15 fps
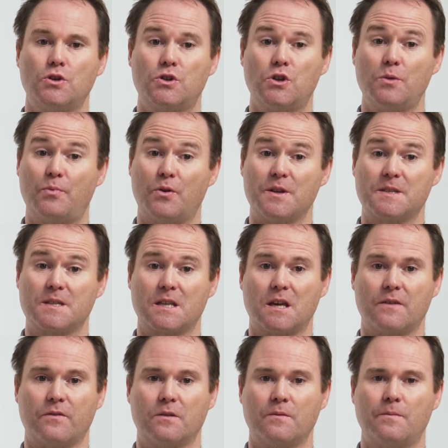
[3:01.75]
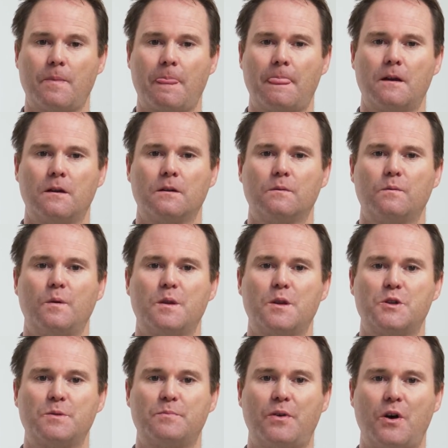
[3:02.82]
2 points are given when the
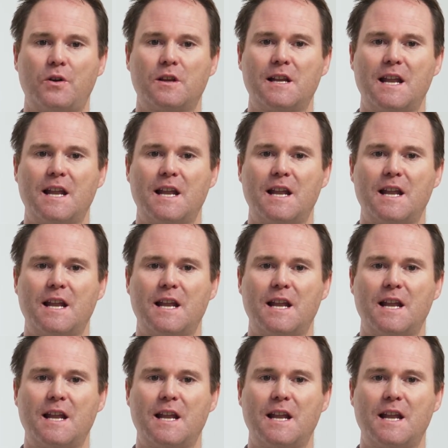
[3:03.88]
troponin